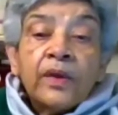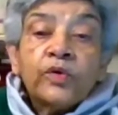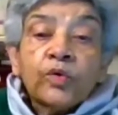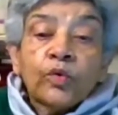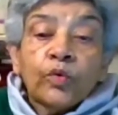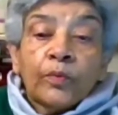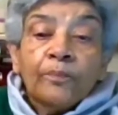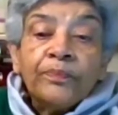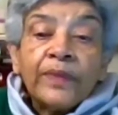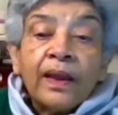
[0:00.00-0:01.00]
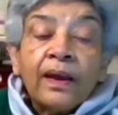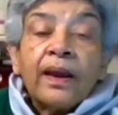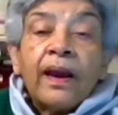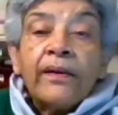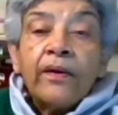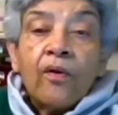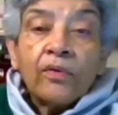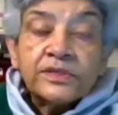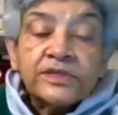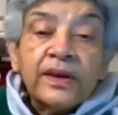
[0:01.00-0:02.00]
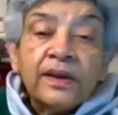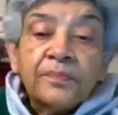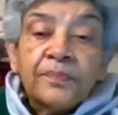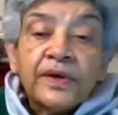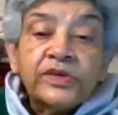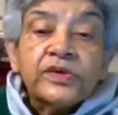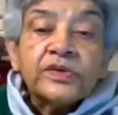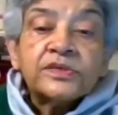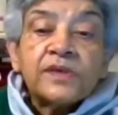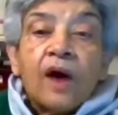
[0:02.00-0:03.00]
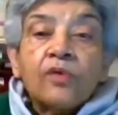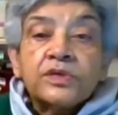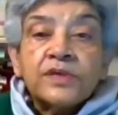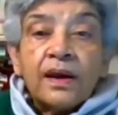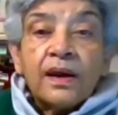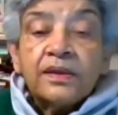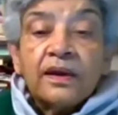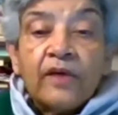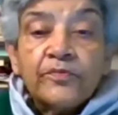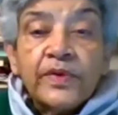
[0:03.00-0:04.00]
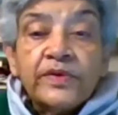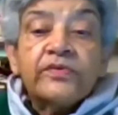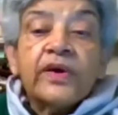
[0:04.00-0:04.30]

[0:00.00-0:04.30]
to carry on sale and purchase outside the government